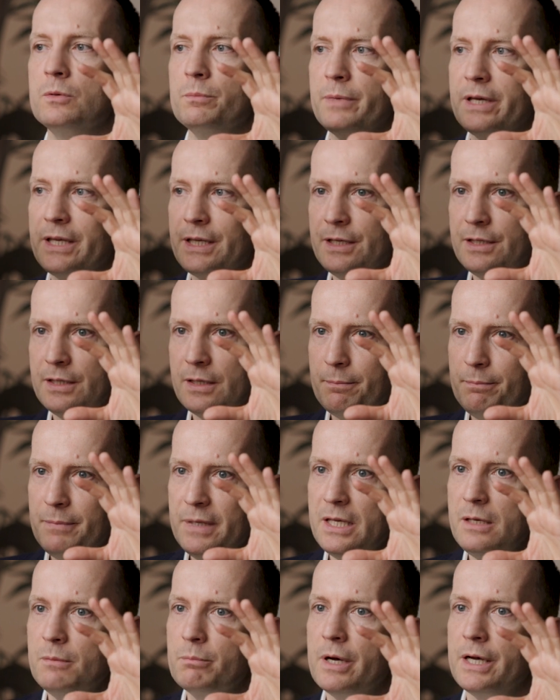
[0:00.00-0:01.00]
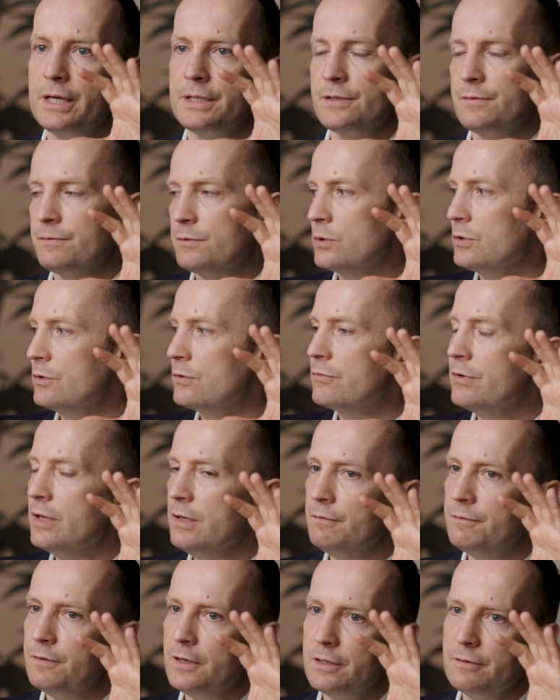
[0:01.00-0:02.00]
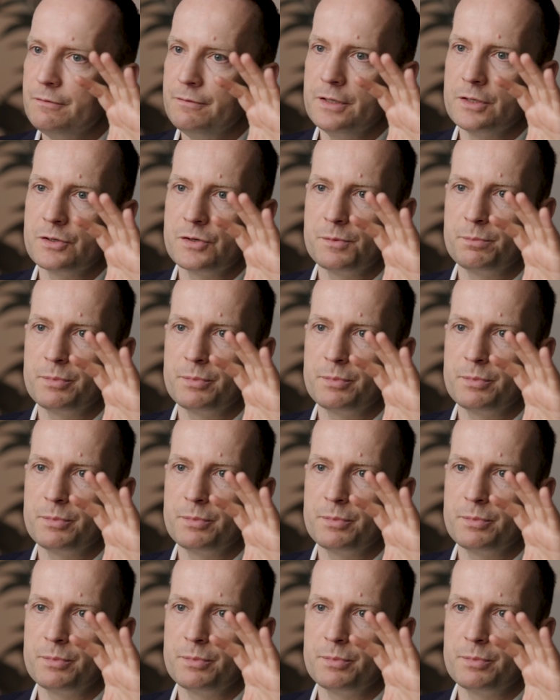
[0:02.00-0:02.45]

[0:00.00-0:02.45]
making the big bets for 3-5 years